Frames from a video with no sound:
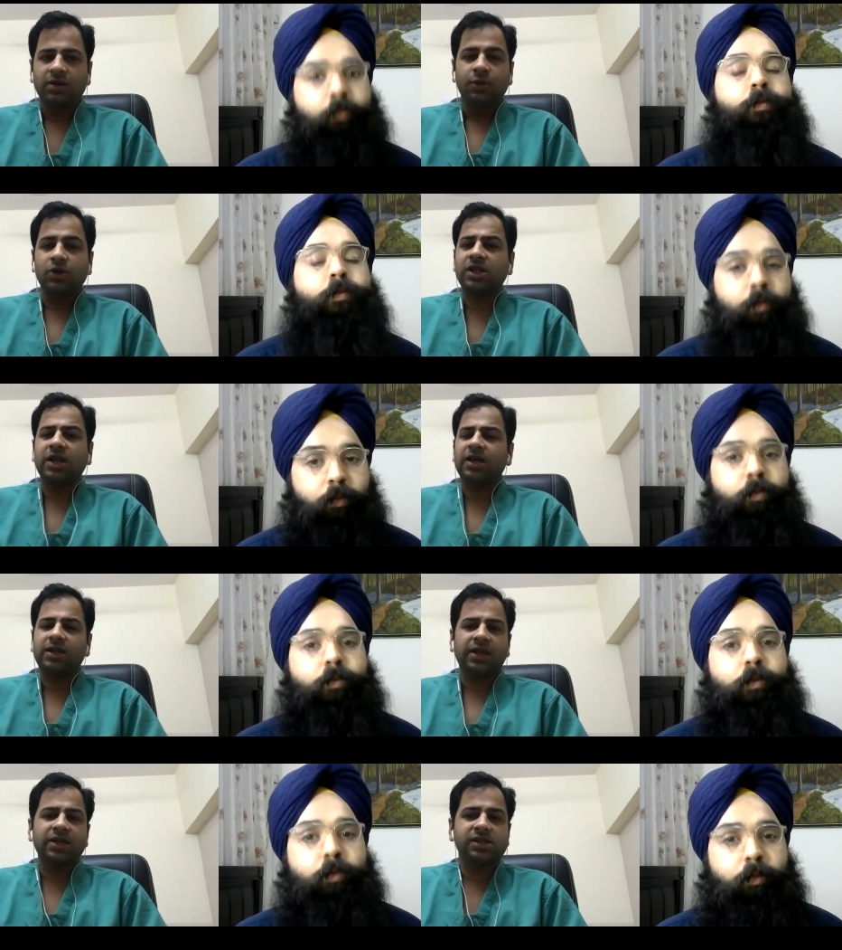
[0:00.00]
Speaker 1: because like,
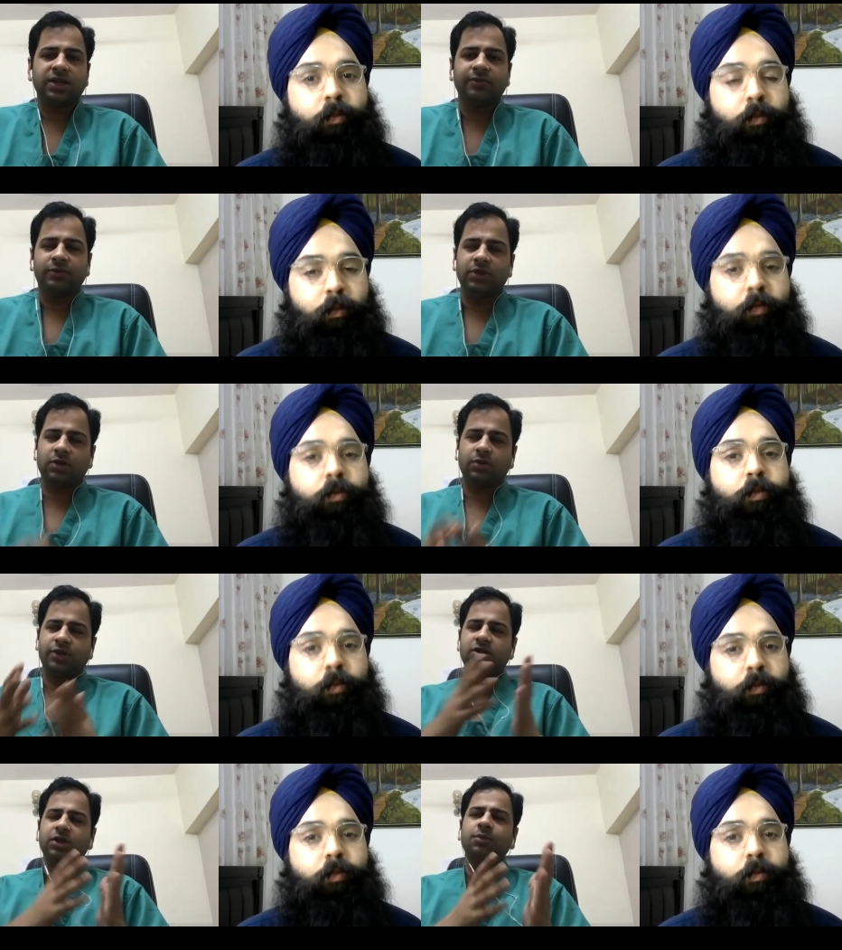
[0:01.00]
like I said, the
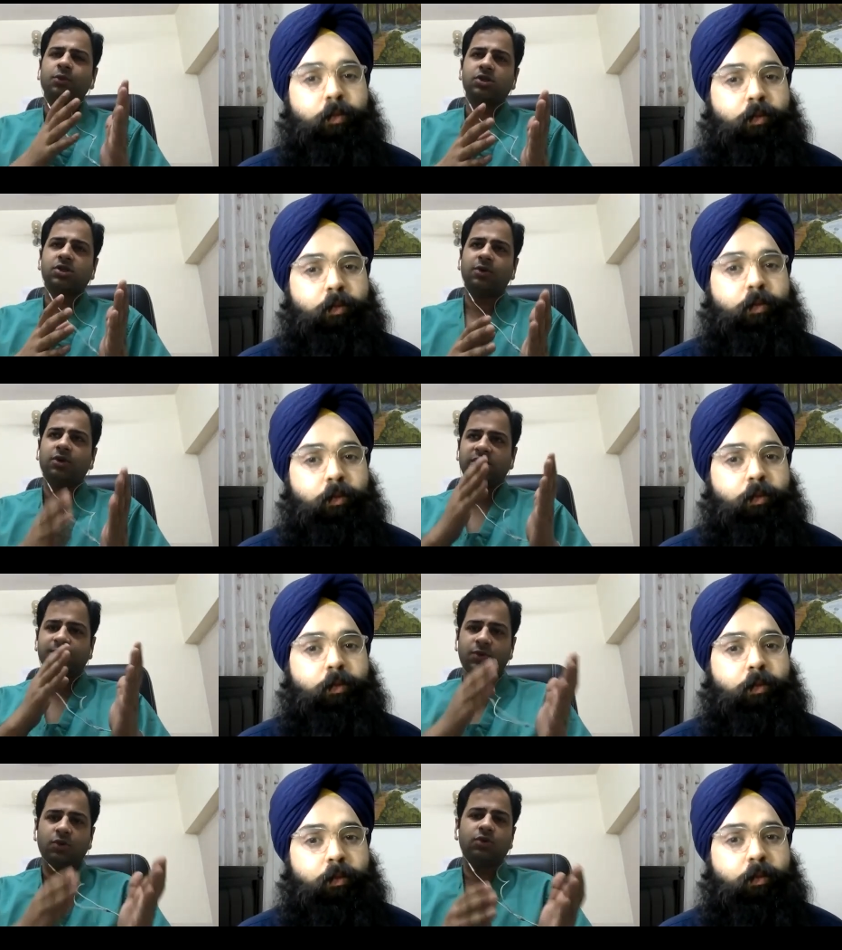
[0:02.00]
question that you posed about
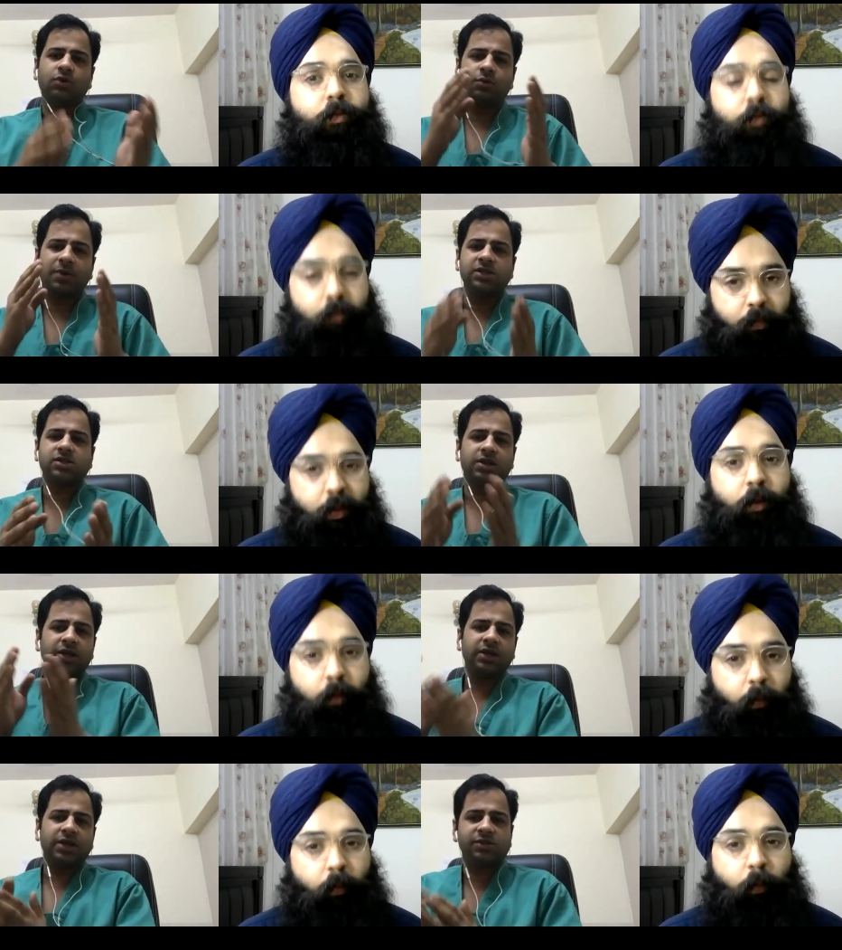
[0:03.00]
SPO2, pulse
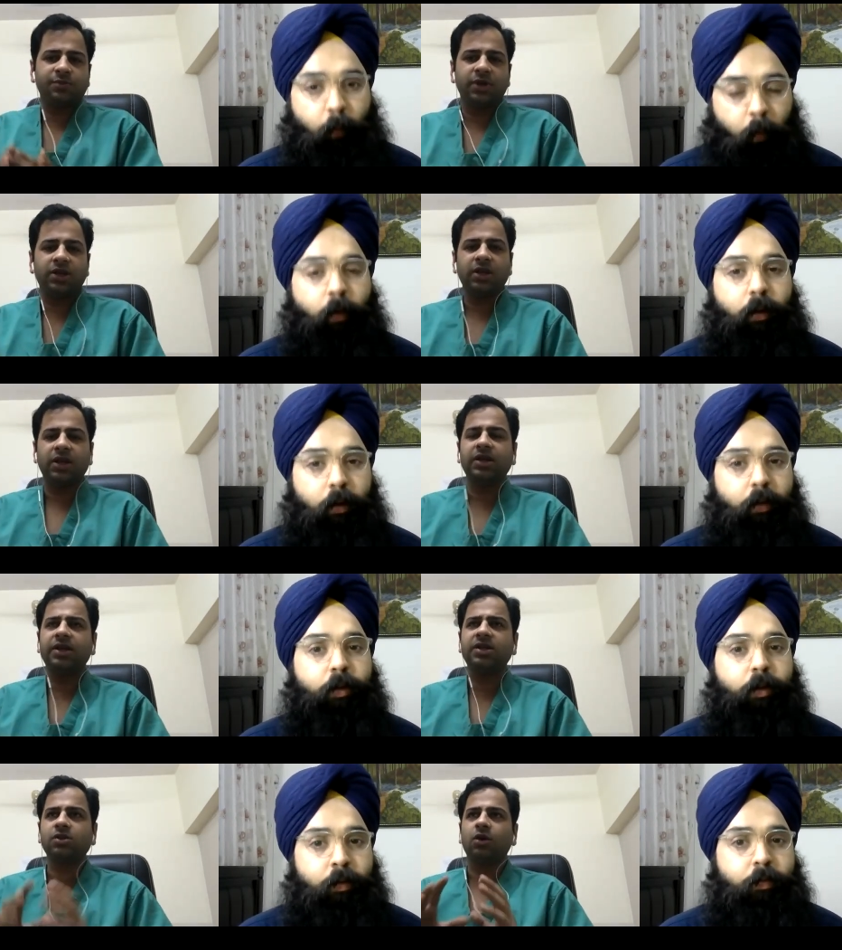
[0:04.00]
rate, and respiratory rate,
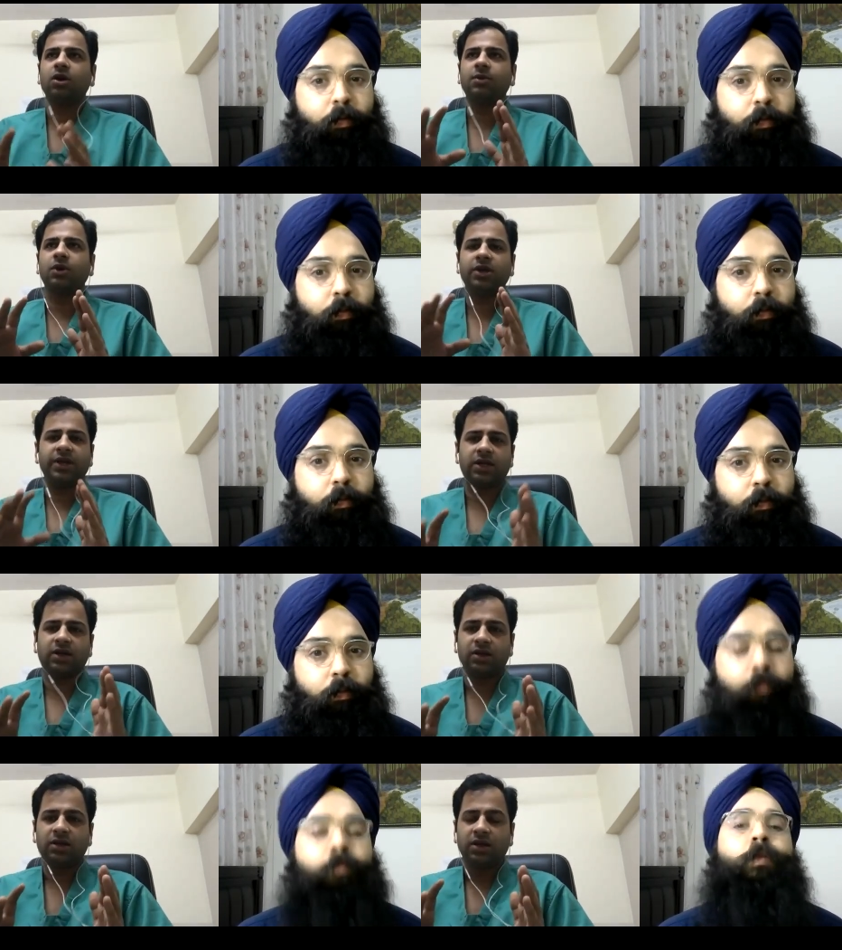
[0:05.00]
it is all about data.
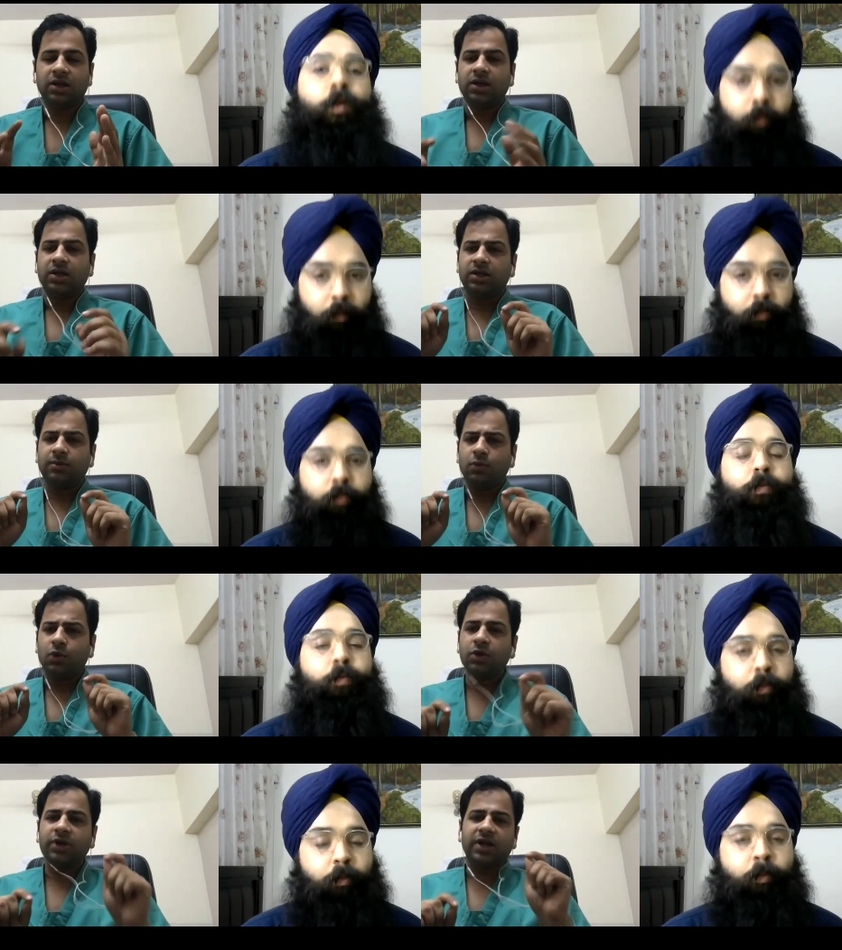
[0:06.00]
The
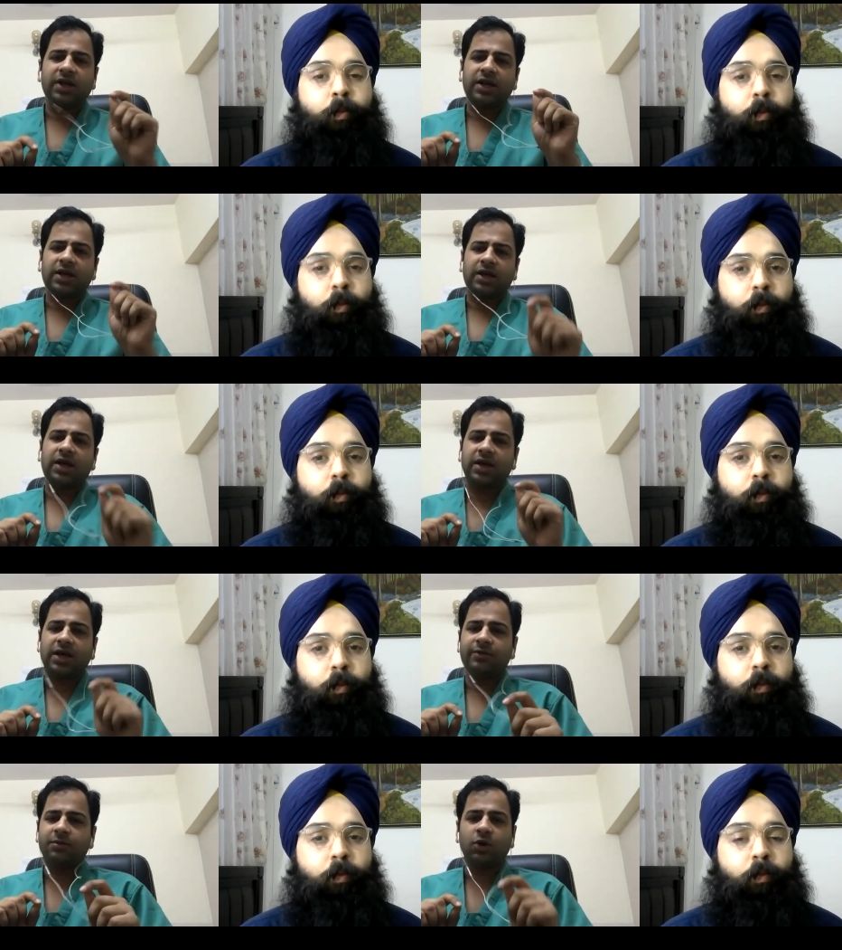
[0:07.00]
more data I
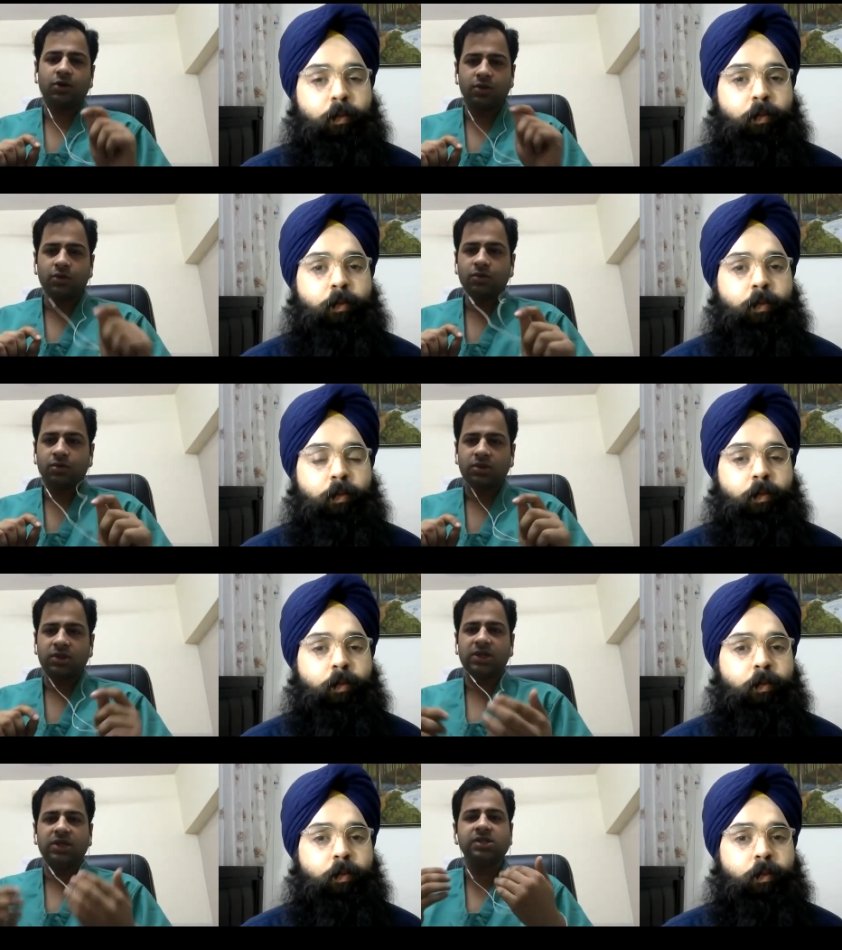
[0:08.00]
have about you,
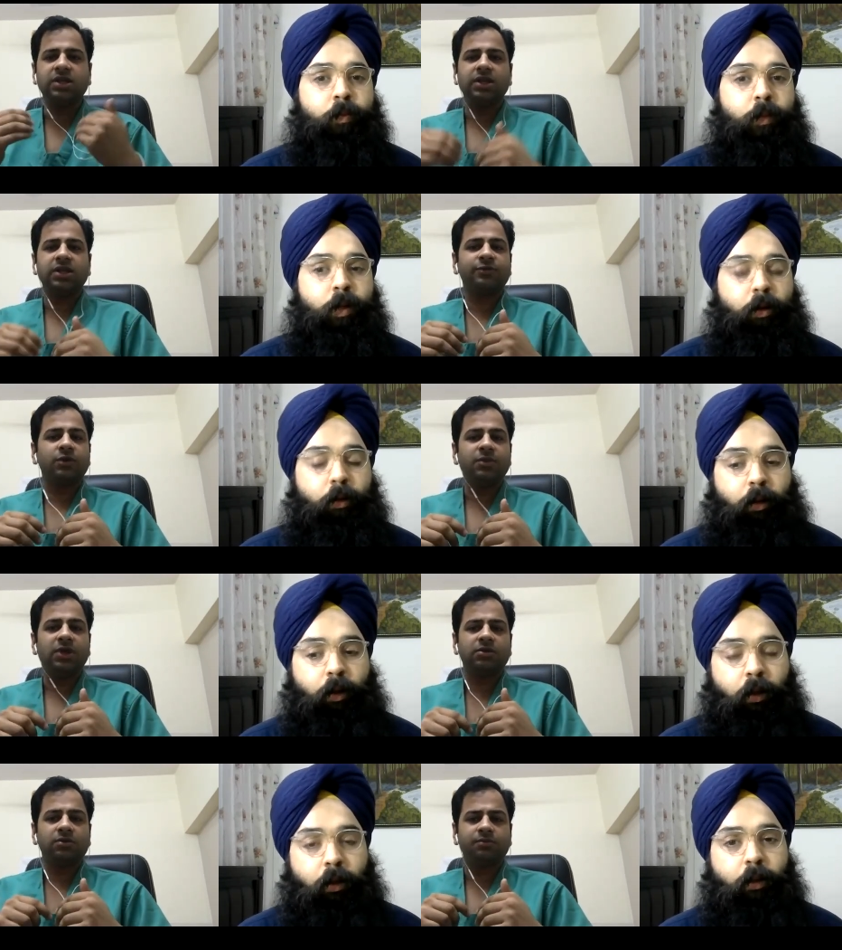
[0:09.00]
the easier it is for
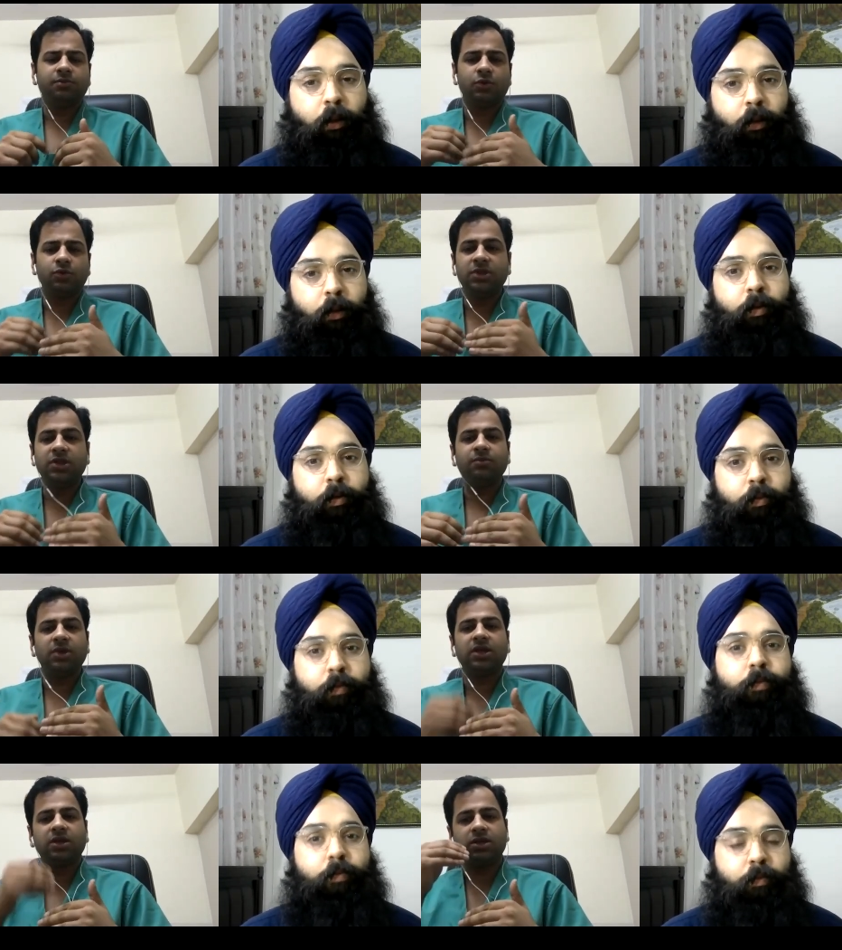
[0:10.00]
make to me make